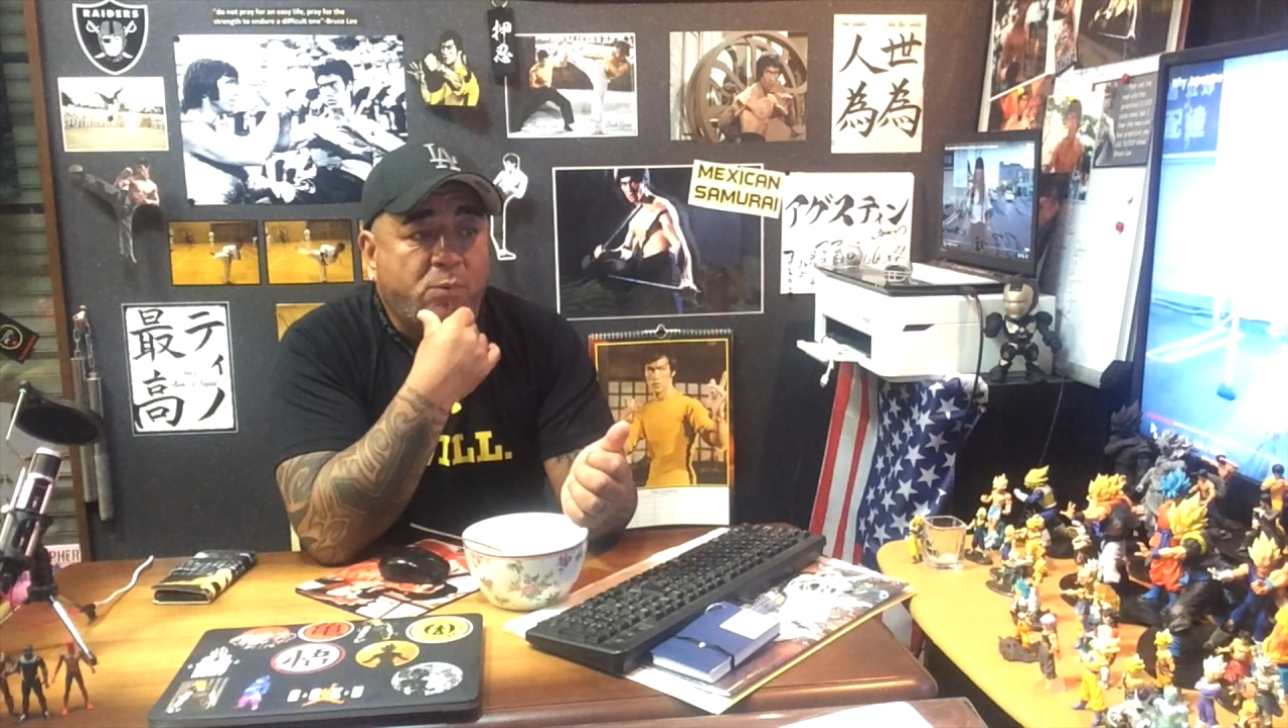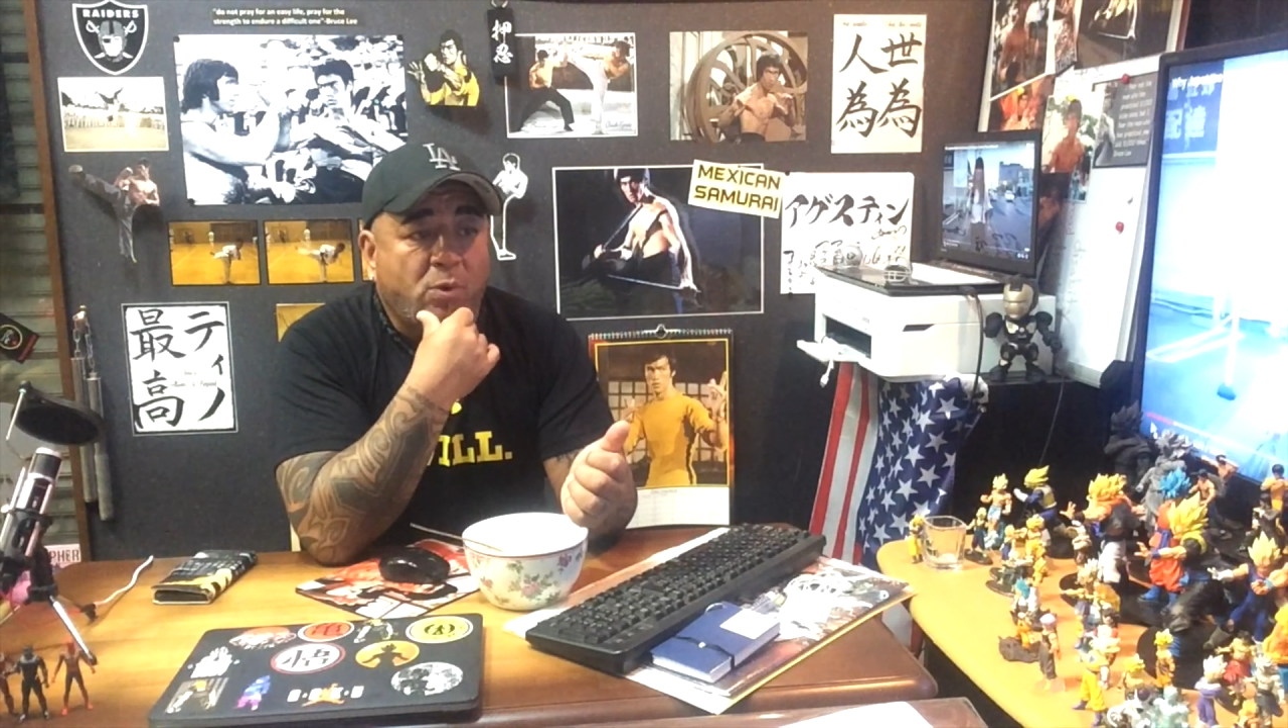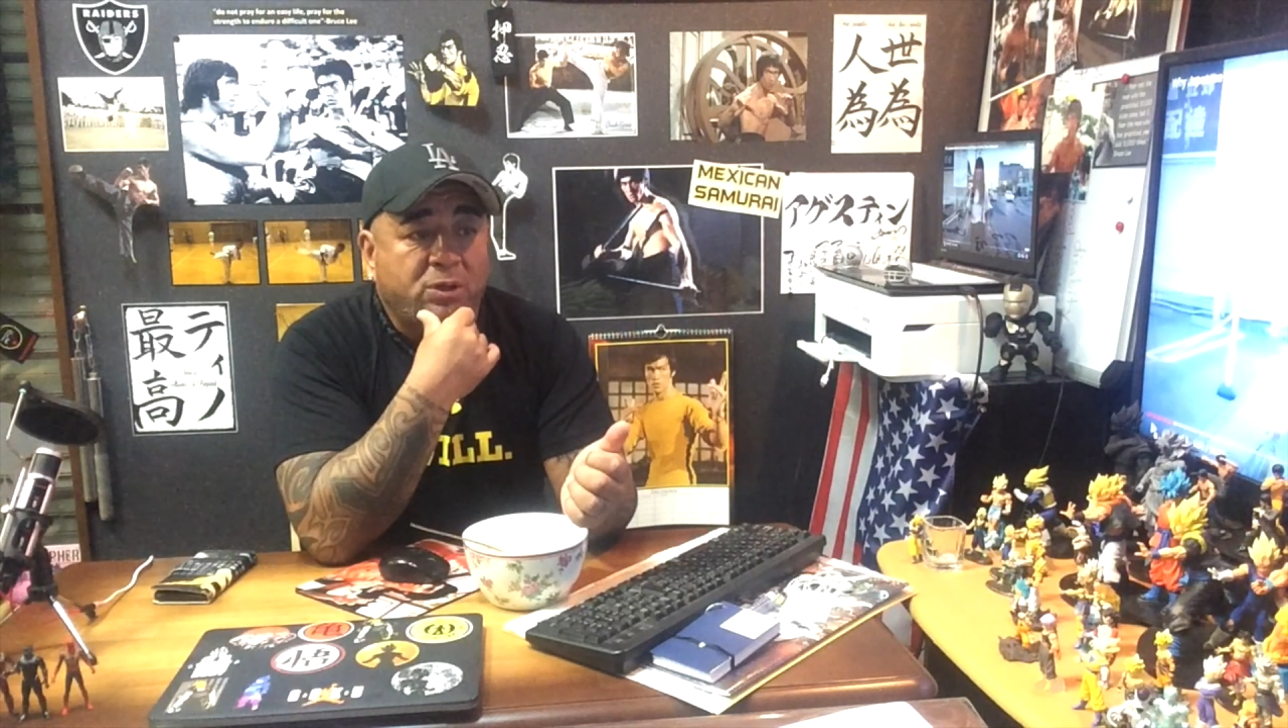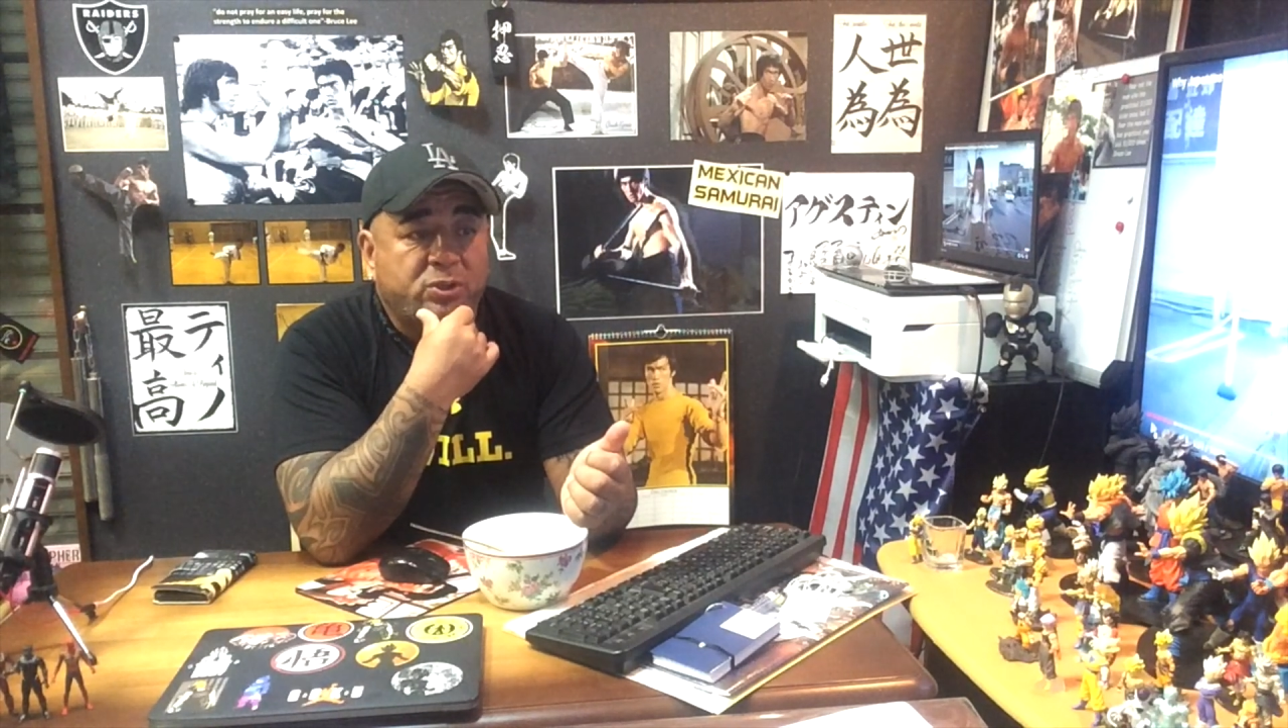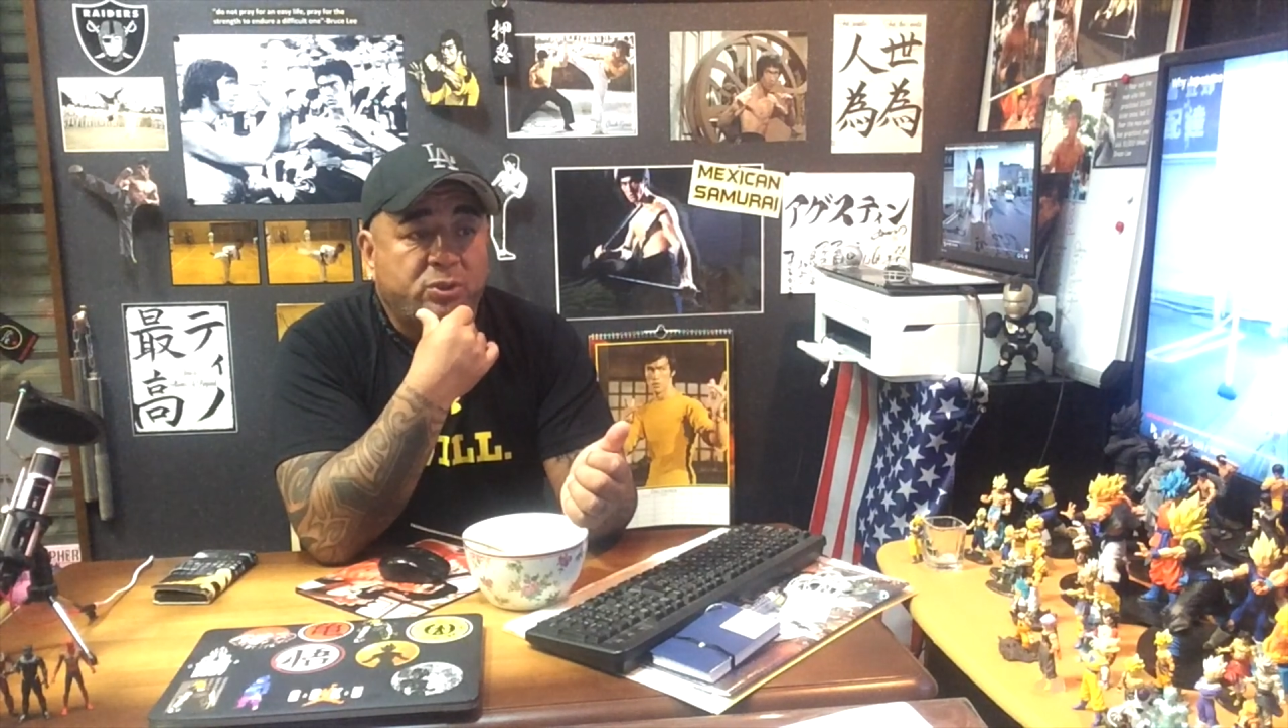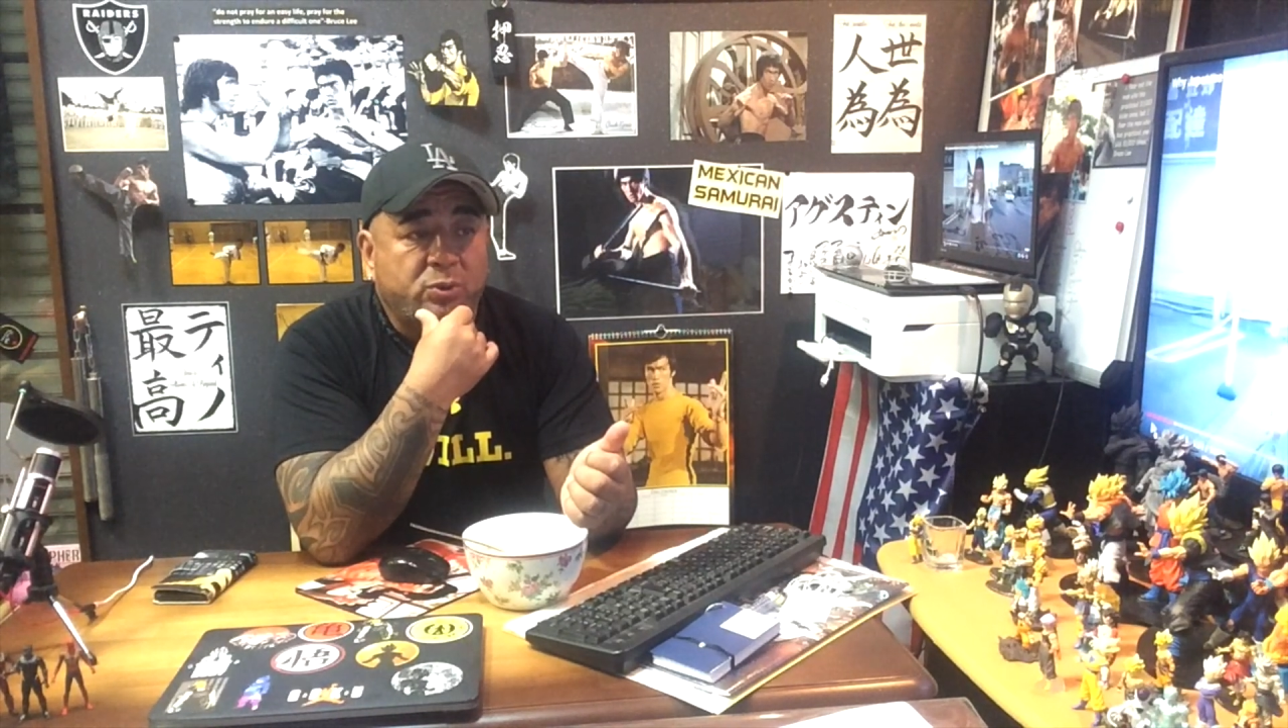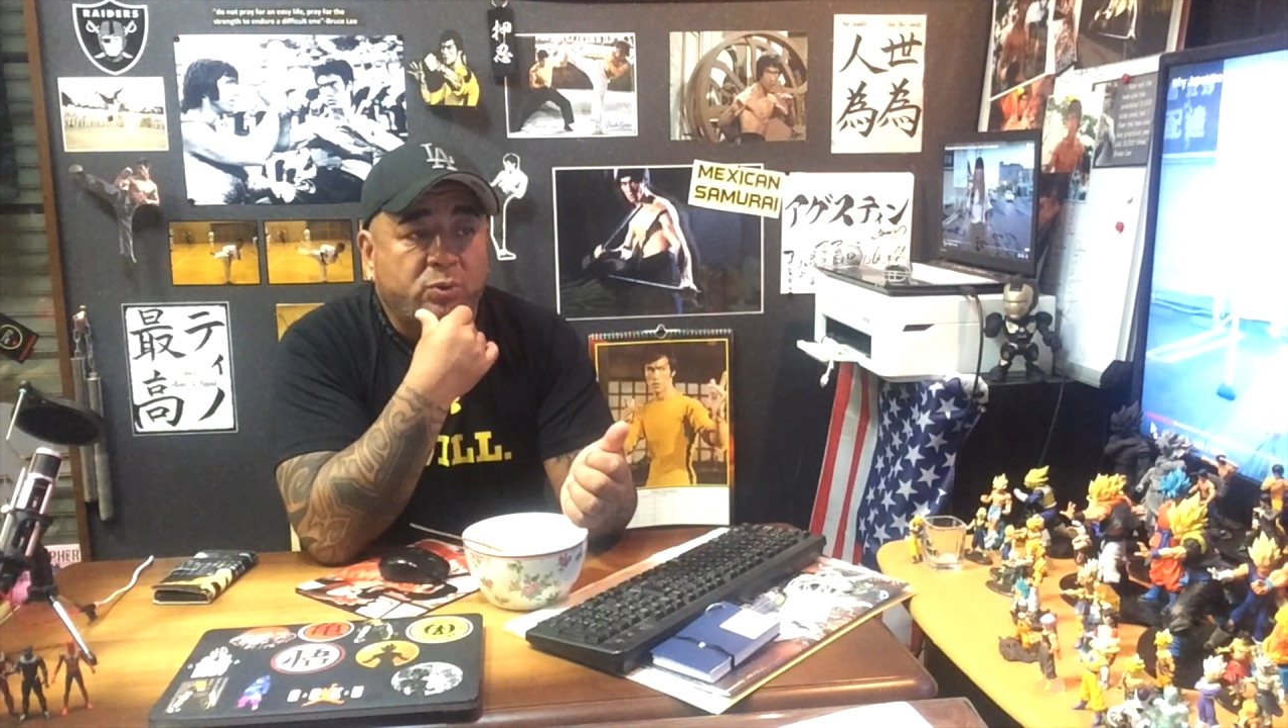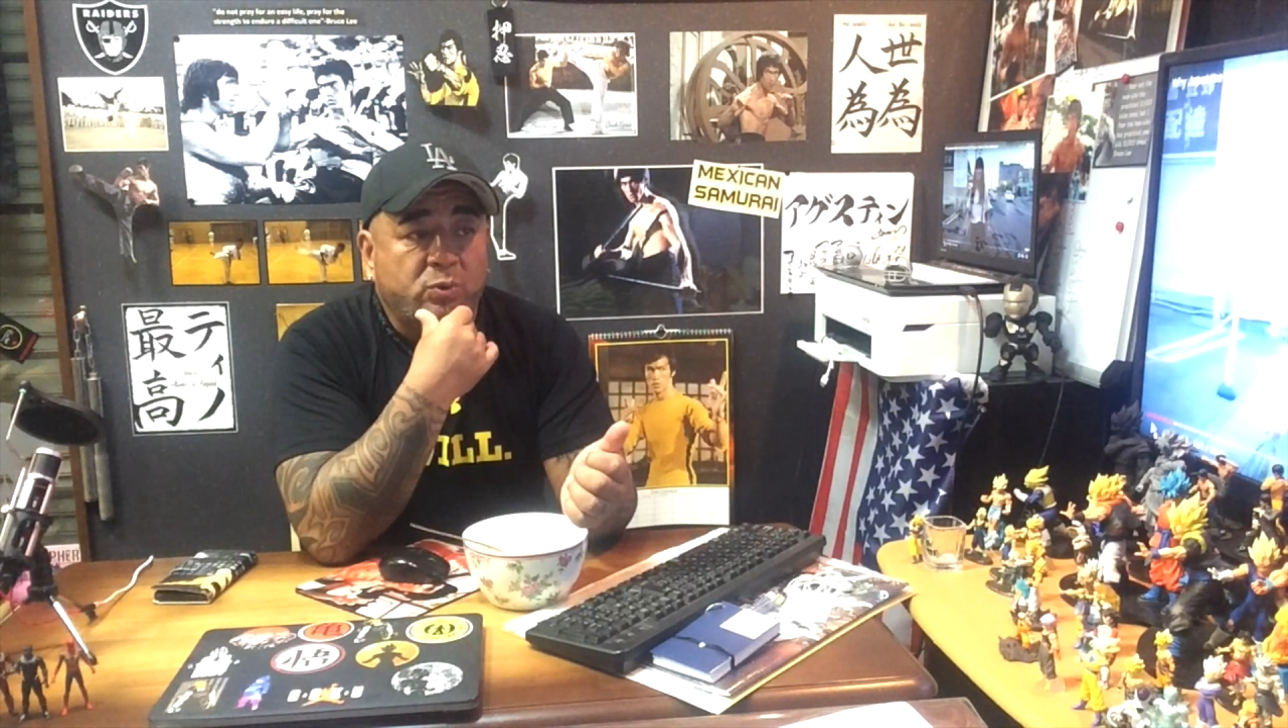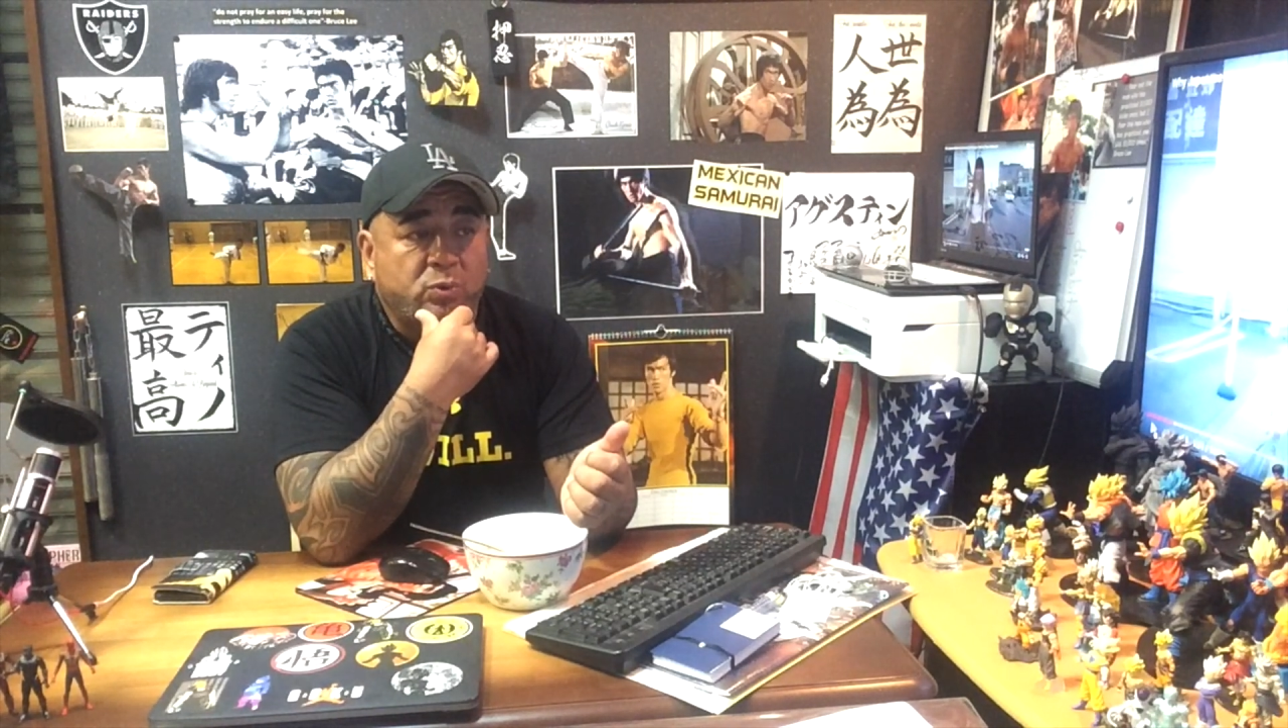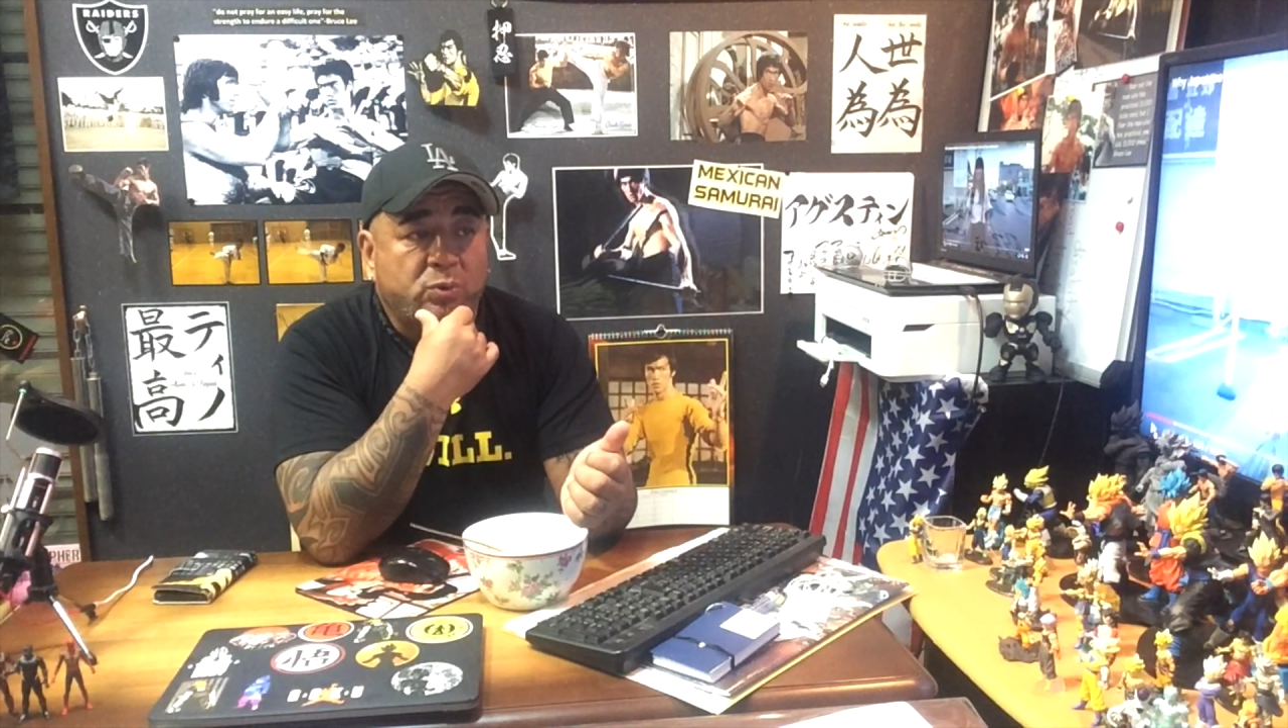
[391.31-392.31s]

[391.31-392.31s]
want to